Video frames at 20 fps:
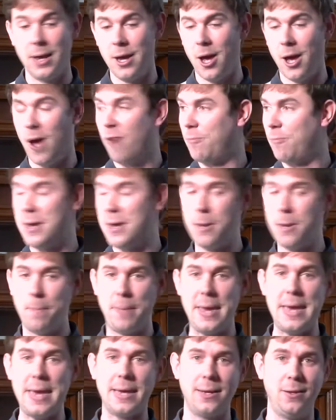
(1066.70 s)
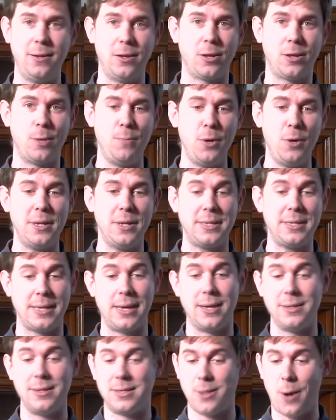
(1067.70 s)
of being a beacon in the
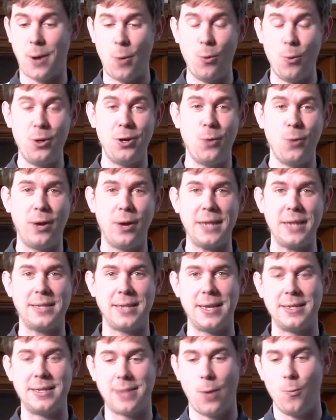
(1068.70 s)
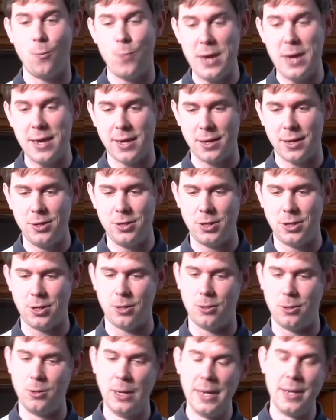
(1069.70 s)
community. And so I wonder what it is that we can
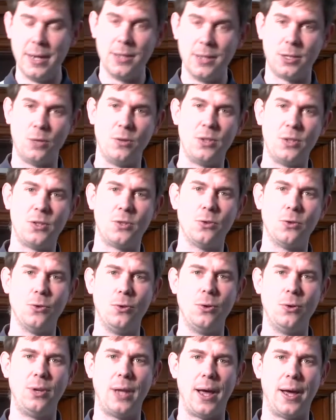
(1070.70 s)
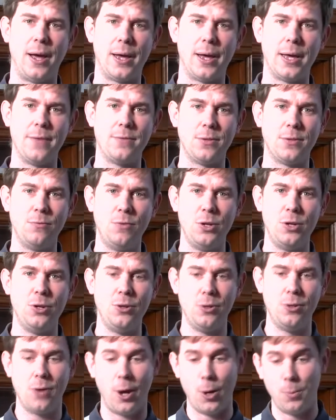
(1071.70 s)
do to restore lives and
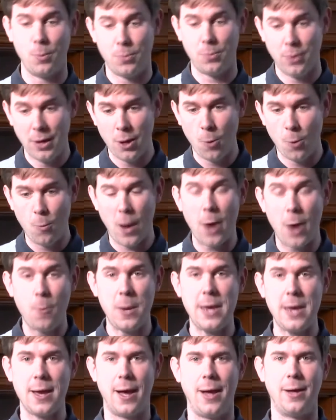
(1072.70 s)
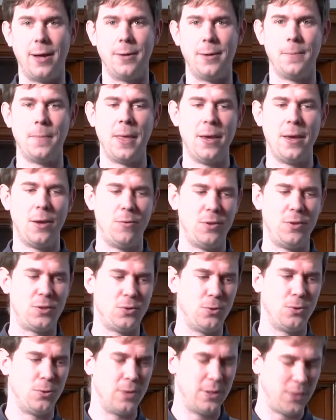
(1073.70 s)
renew hope where we are,
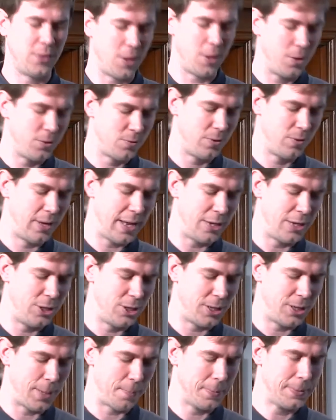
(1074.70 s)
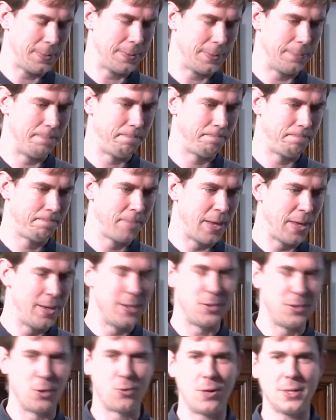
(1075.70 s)
restoring those relationships.
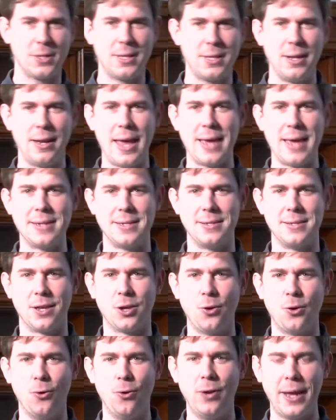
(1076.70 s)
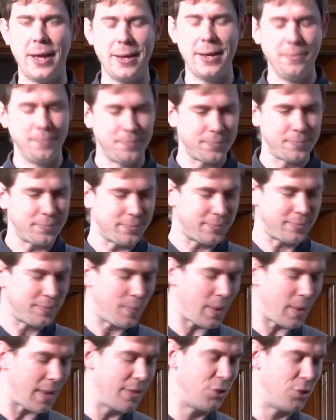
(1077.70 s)
So crossing the lake, it is a calling.
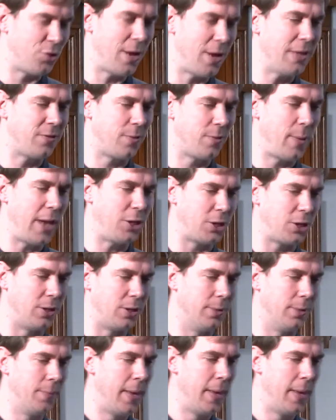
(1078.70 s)
It's transformational,